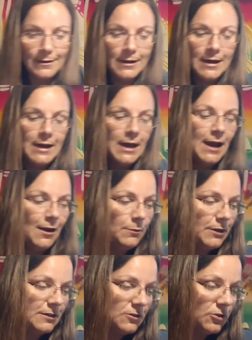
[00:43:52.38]
Hope you
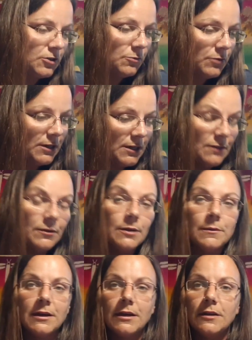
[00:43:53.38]
guys enjoyed your read. If
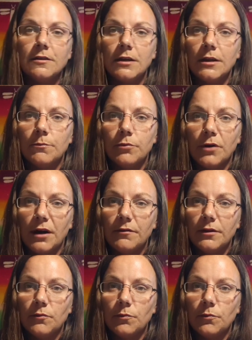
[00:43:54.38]
anybody needs any private